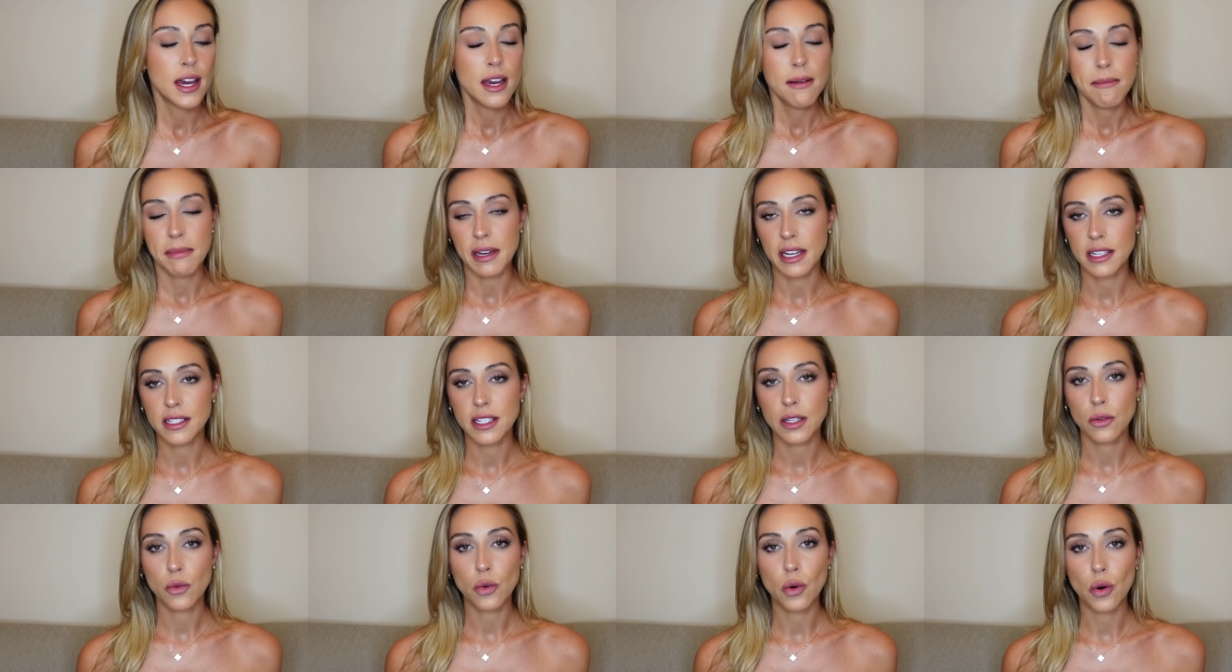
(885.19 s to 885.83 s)

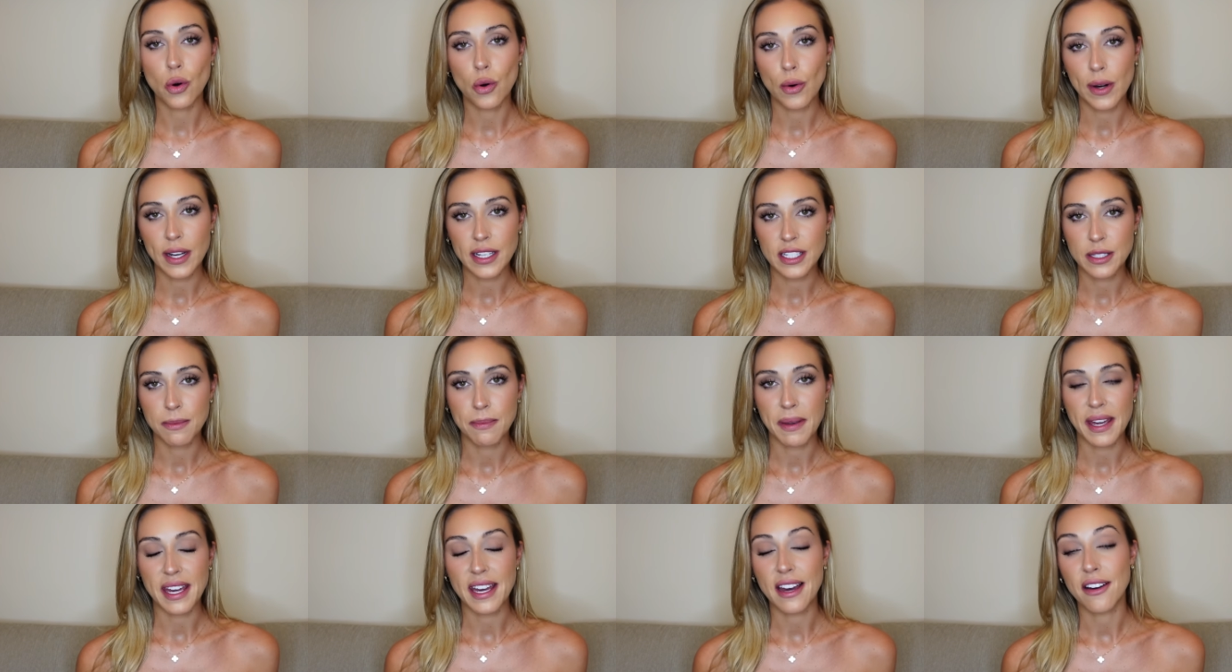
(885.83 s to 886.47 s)
because it will always
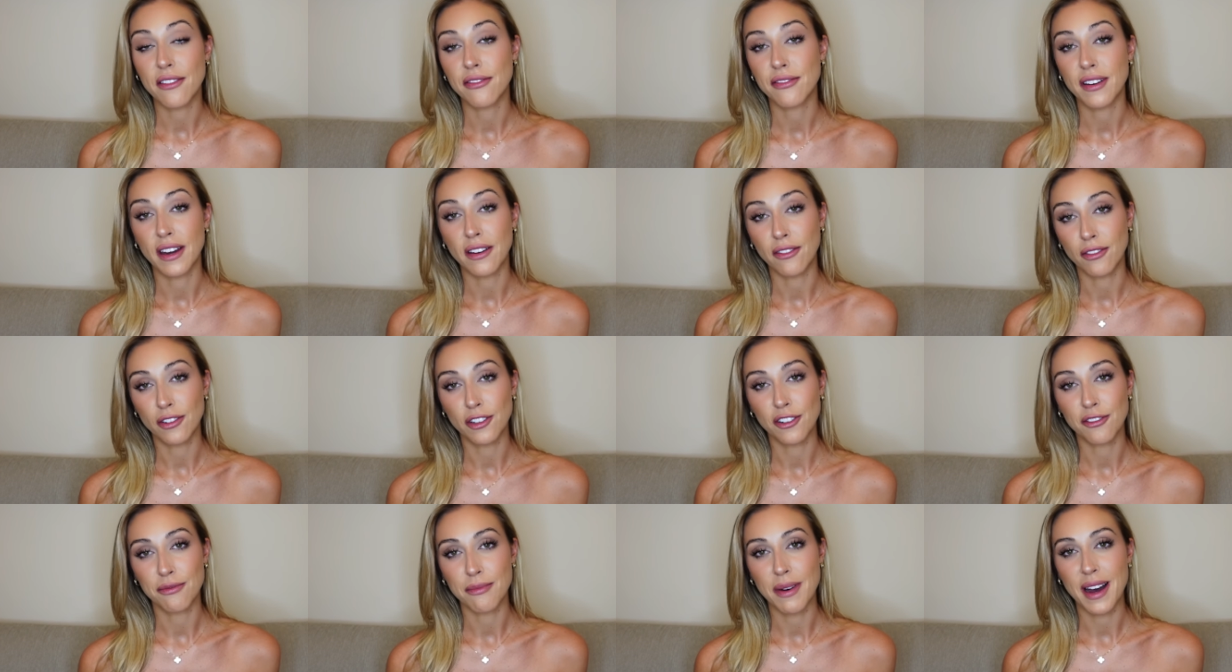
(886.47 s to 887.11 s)
be a
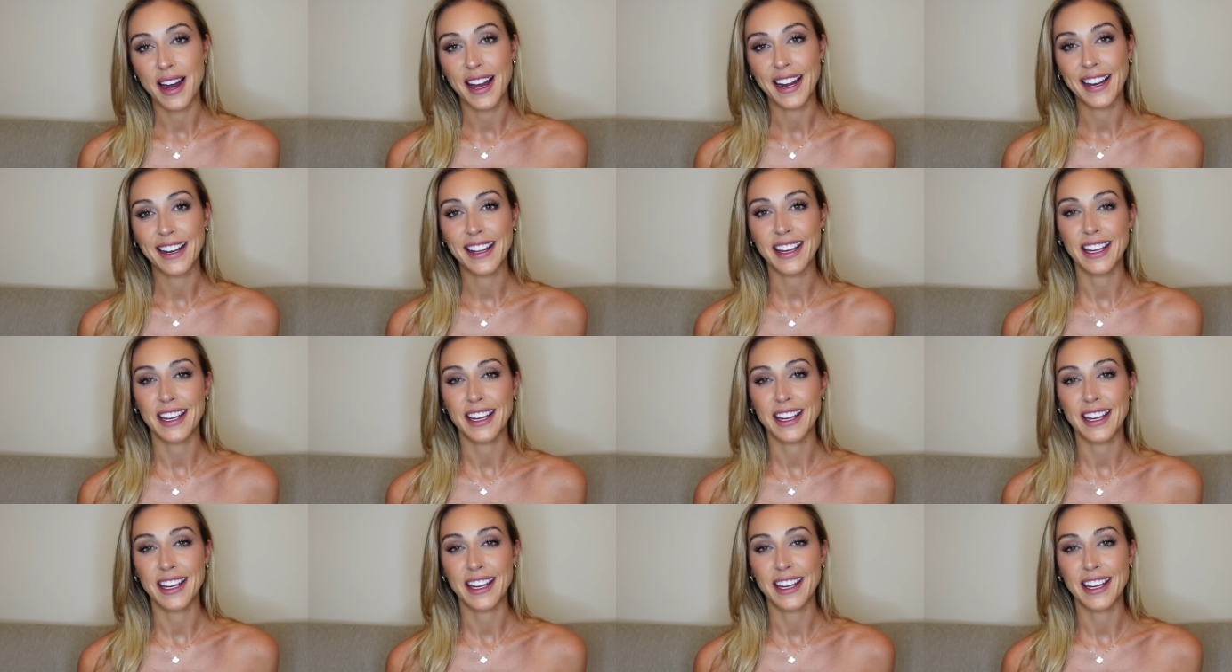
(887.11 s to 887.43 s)
favorite of mine.